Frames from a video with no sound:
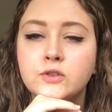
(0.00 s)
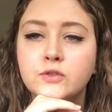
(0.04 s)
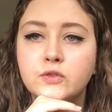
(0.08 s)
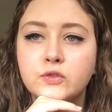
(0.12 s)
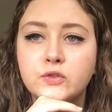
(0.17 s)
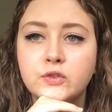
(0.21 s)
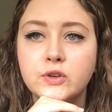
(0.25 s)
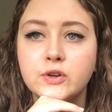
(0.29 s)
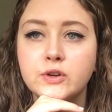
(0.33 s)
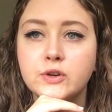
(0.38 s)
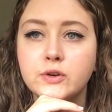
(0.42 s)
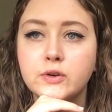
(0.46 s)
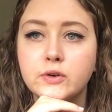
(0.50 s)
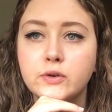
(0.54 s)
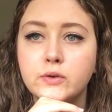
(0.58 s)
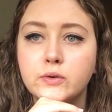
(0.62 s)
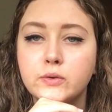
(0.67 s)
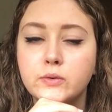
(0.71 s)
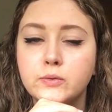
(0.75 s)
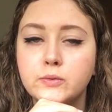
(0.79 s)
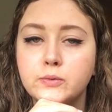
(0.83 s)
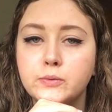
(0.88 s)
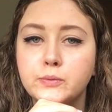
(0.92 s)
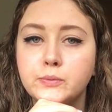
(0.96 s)

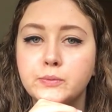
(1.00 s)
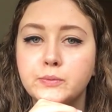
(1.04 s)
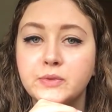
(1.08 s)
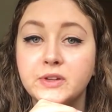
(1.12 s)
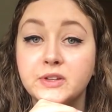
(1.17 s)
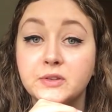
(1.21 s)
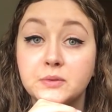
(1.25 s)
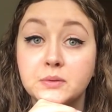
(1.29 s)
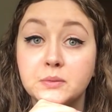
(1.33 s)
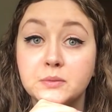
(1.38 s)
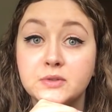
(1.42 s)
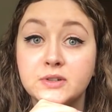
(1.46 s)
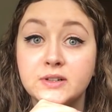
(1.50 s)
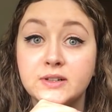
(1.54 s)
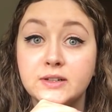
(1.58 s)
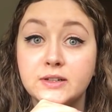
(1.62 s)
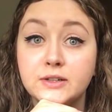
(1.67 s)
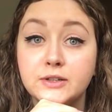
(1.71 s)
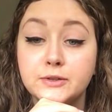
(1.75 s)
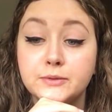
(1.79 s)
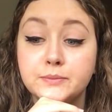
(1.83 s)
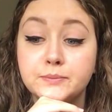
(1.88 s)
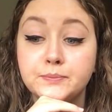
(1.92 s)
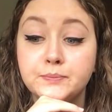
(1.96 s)
so that's what I'm
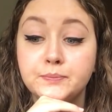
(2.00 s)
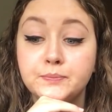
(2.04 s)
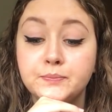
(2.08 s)
trying to do.